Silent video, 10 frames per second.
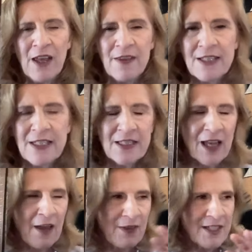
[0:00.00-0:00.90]
This is
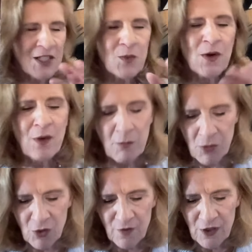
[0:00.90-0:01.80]
uh, this is where I'm
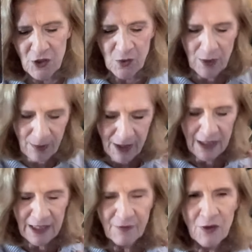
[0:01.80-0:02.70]
moving to, and I'm going to
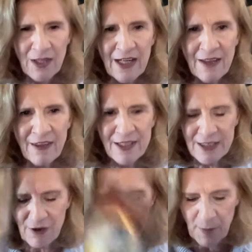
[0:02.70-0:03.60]
leave all that other
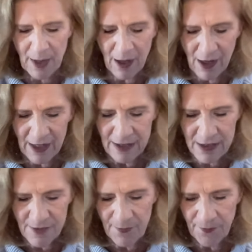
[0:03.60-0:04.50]
stuff
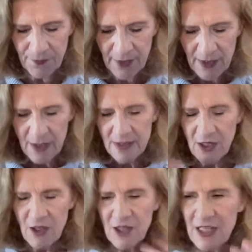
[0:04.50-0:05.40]
behind.
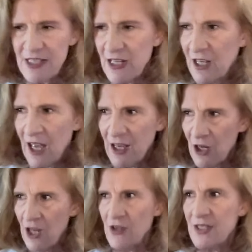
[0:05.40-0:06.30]
So that there's a, a
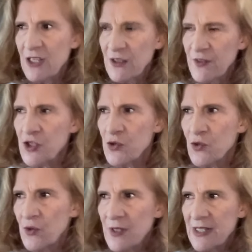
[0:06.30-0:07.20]
closing of a
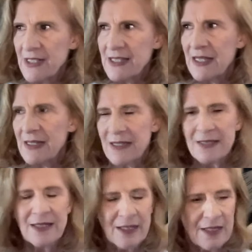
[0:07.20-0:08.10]
door in a
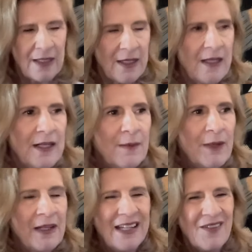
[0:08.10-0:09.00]
sense, um,
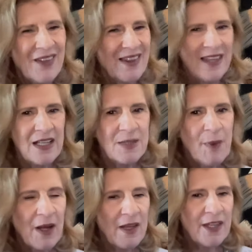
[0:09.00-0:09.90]
leaving things
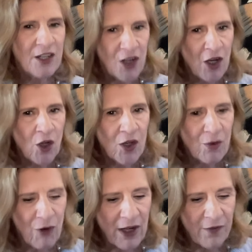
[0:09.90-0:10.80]
behind that are no longer
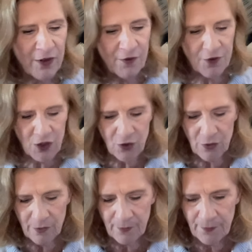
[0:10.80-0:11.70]
relevant for you